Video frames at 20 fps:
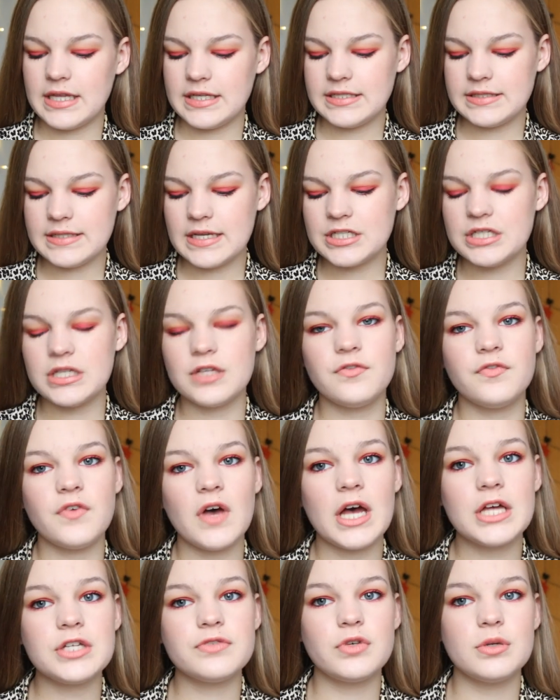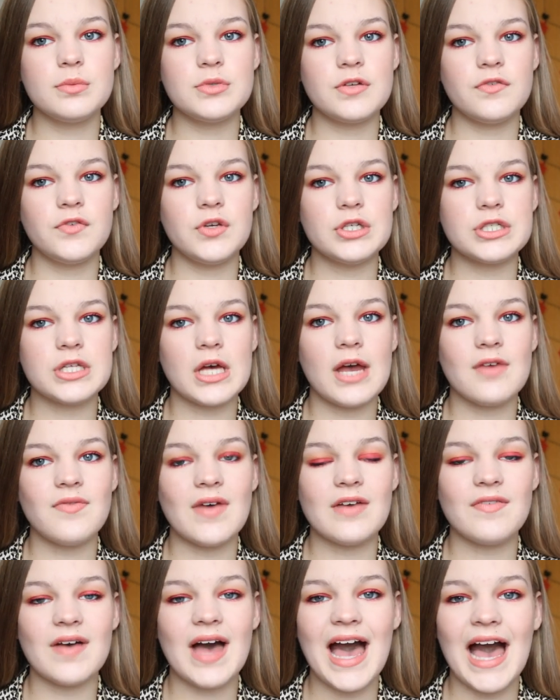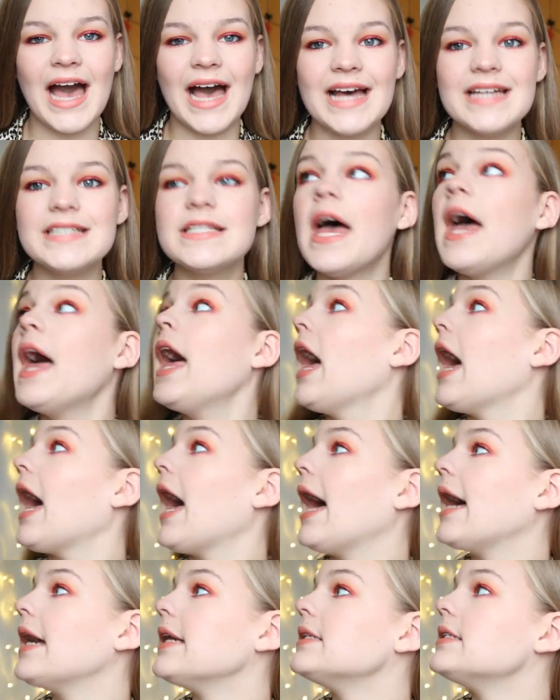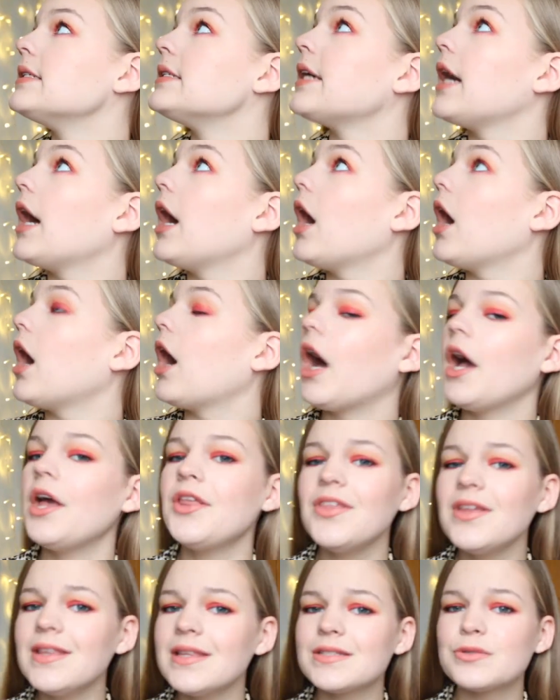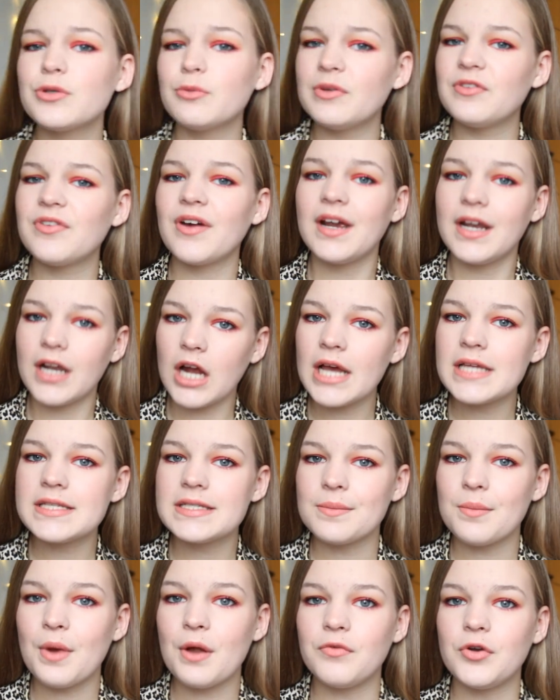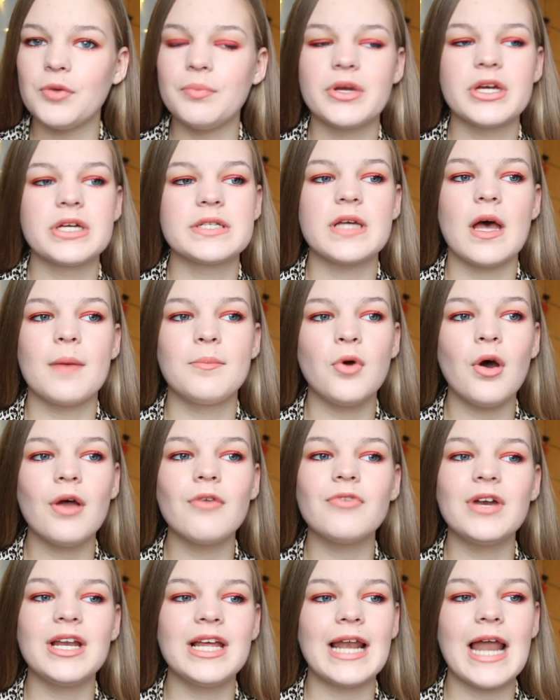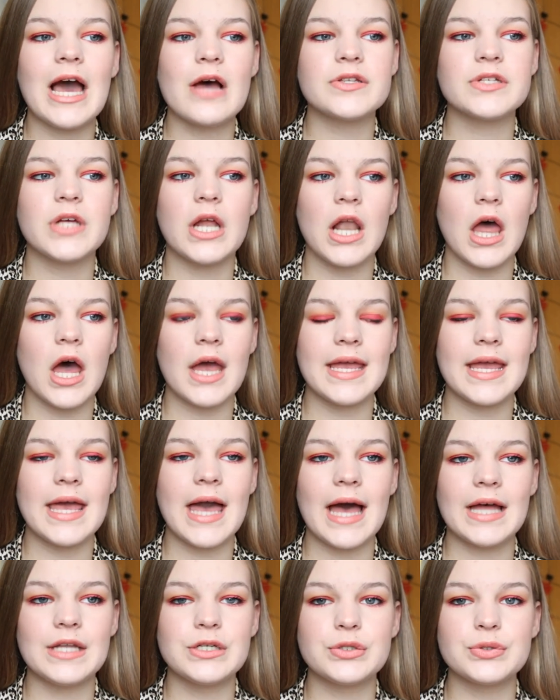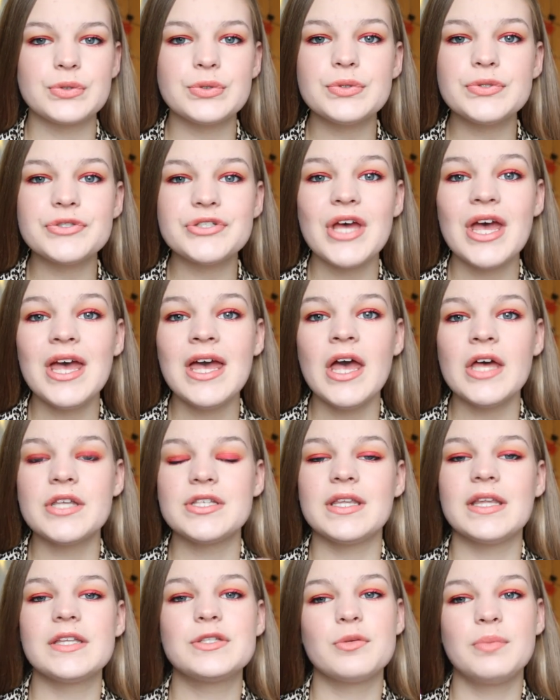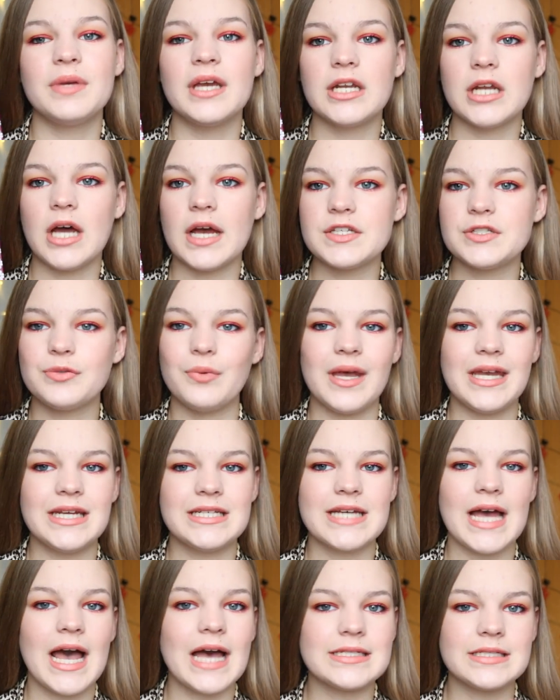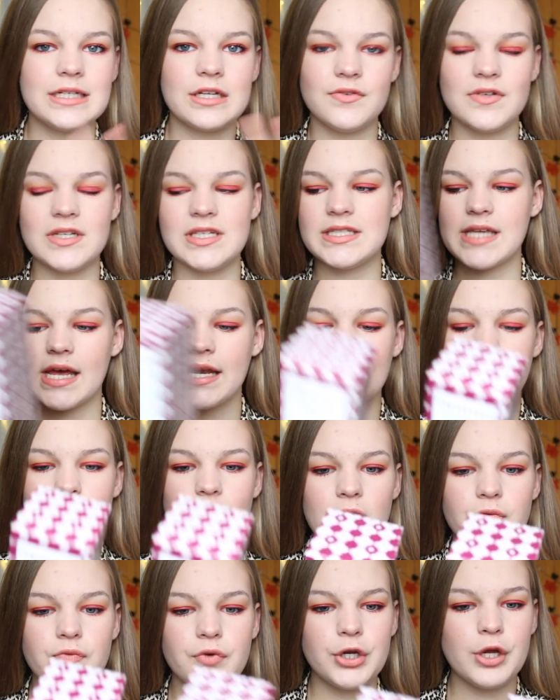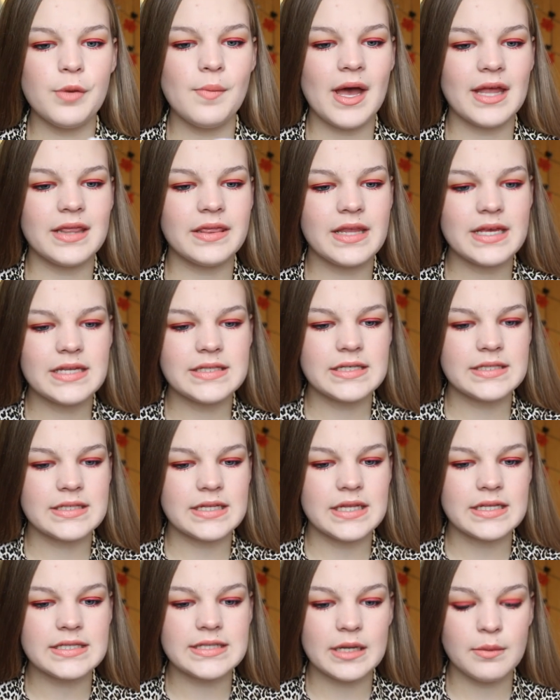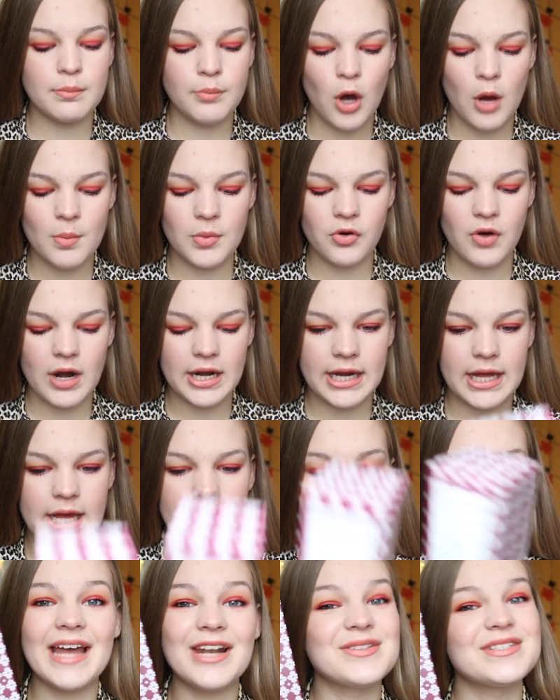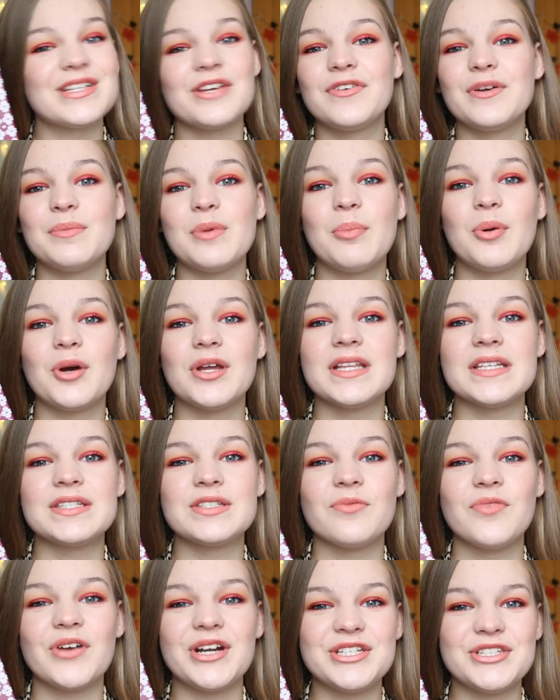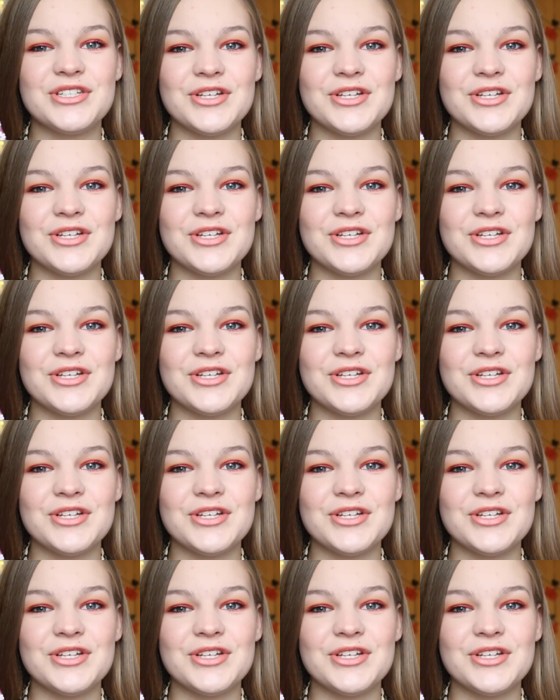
This is actually the first room diffuser I've ever had, and I think this will be very nice in my room because I'm not really allowed to light candles, so this will be a nice way to add a lovely scent in my room, and this is in the scent Pomegranate, and I'll definitely be putting this up very